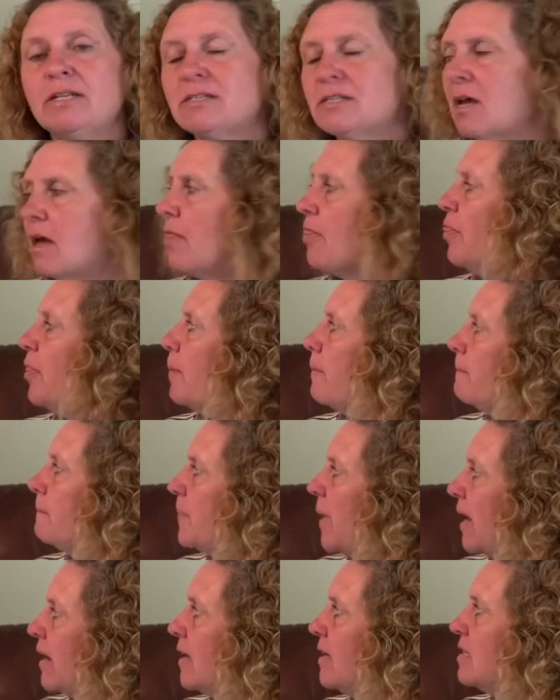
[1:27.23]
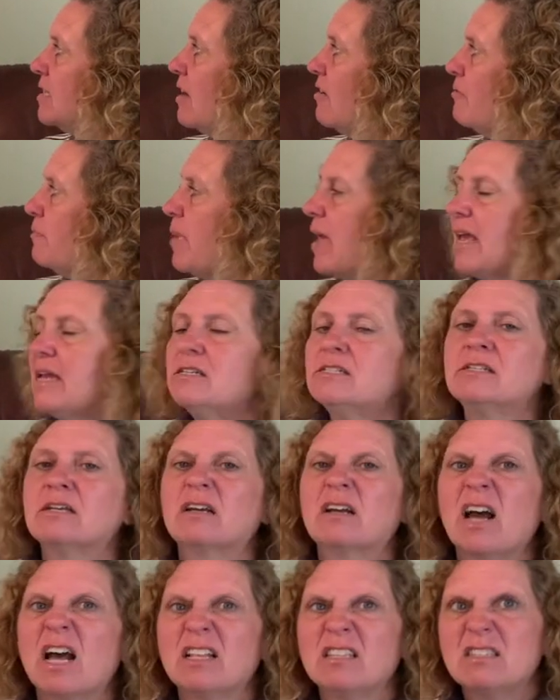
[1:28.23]
it, the bucket of paint
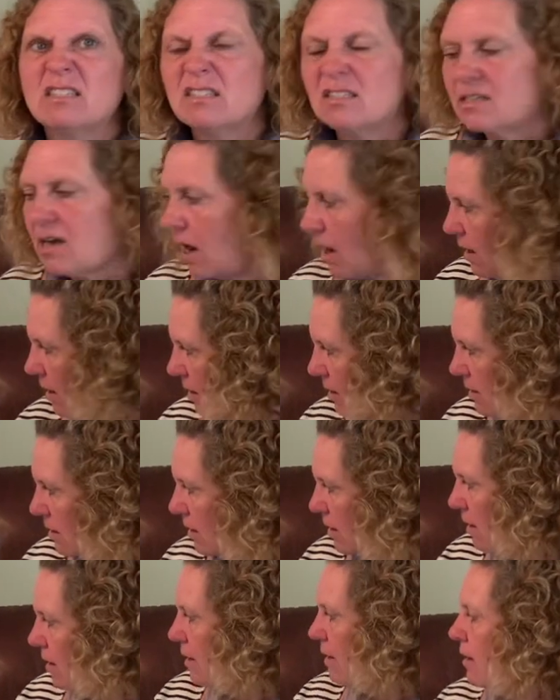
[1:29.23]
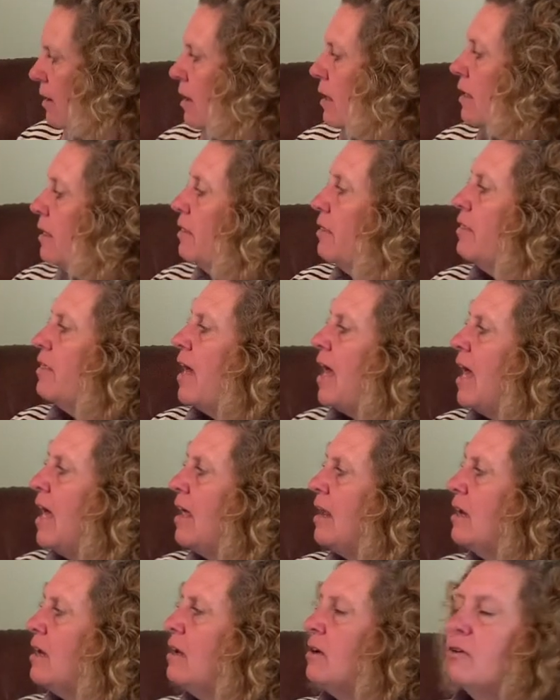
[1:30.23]
got stuck.
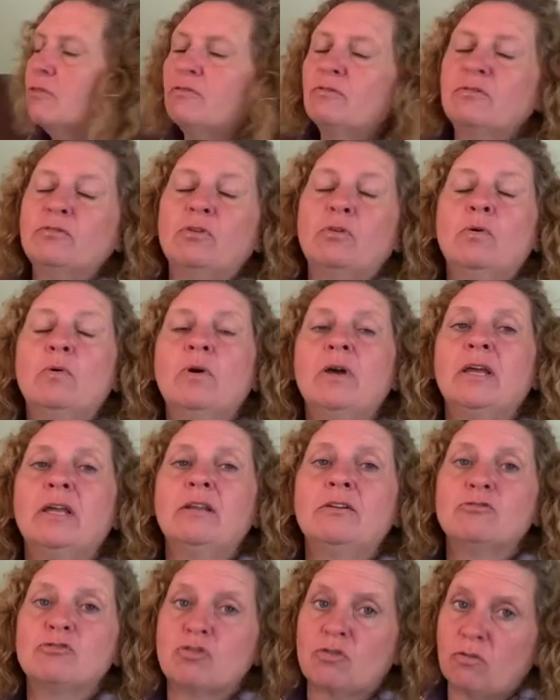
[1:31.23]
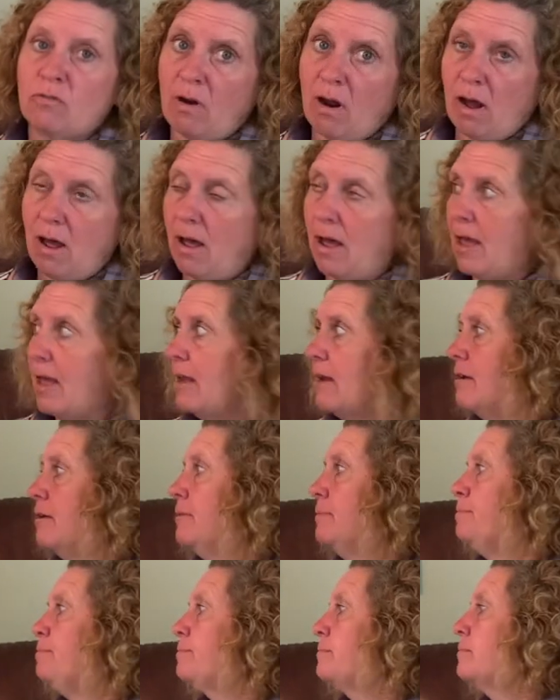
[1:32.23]
Then Floyd tried.
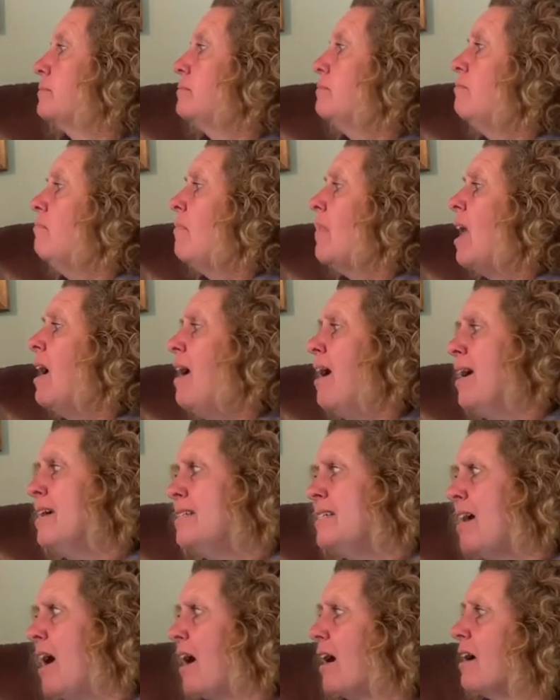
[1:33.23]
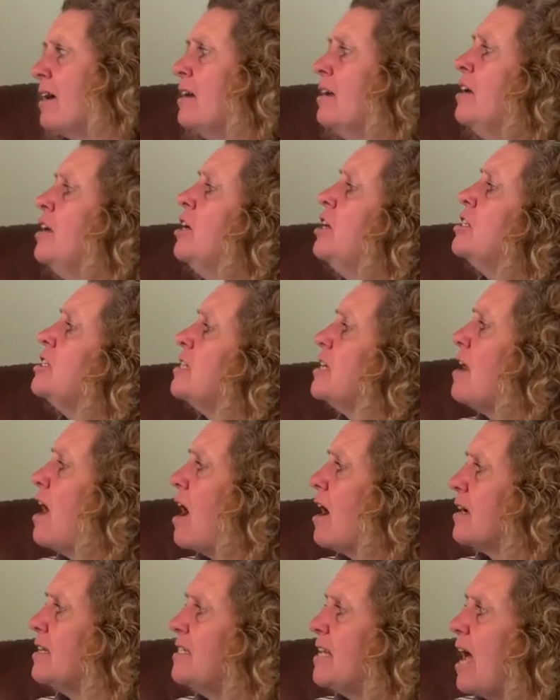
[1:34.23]
A duck to
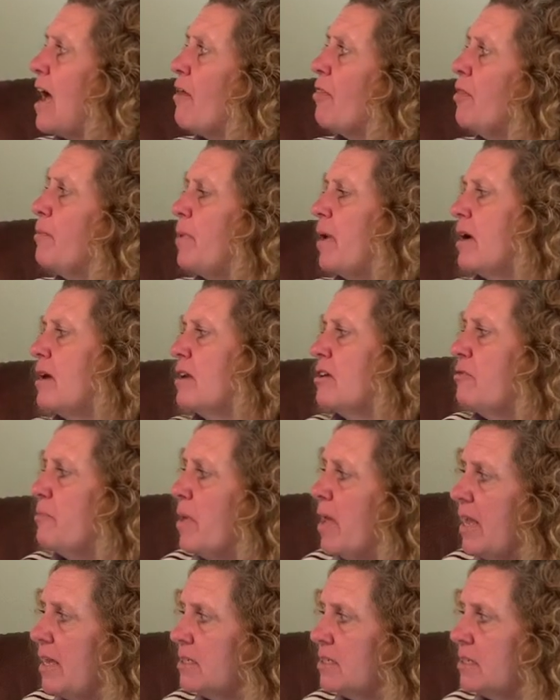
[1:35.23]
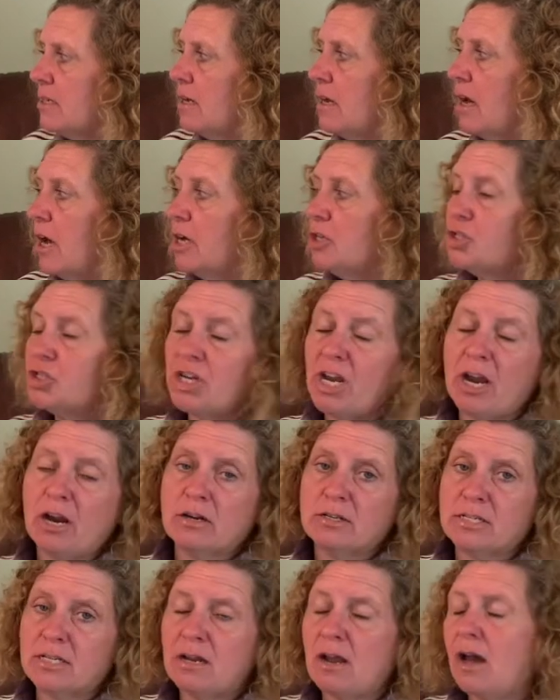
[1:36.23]
knock down the bucket of paint. A
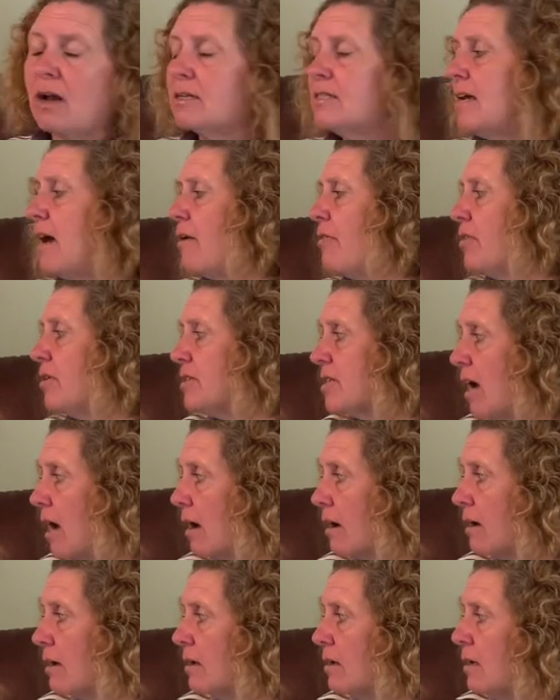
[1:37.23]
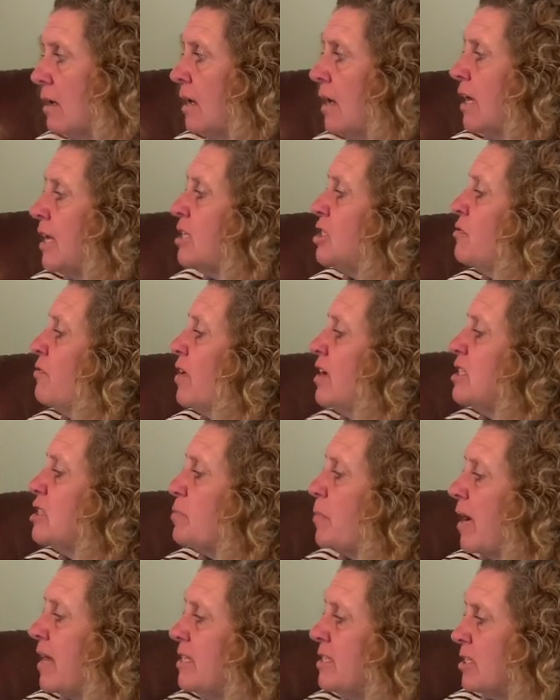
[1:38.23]
chair to knock down the duck. His
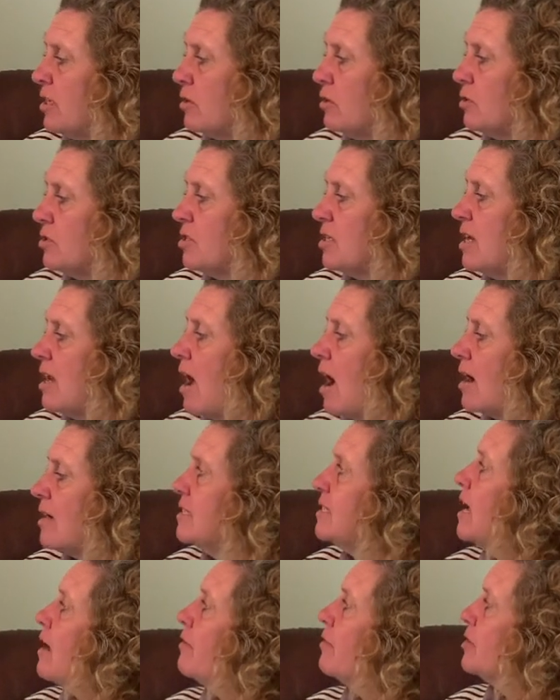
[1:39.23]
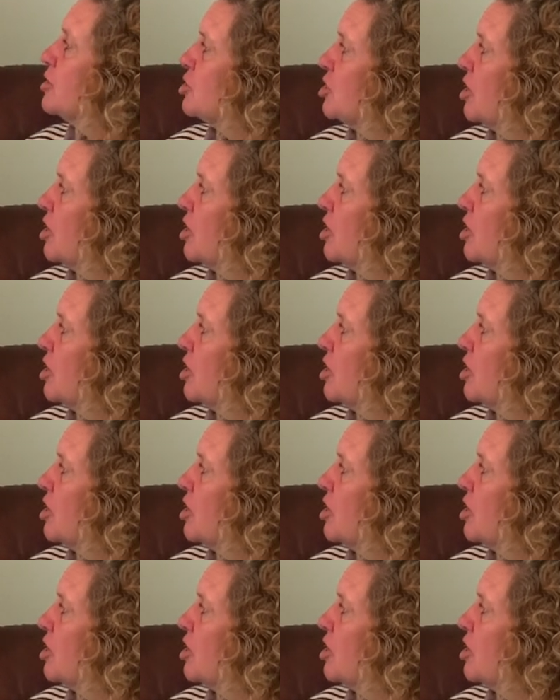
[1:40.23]
friend's bicycle to knock down the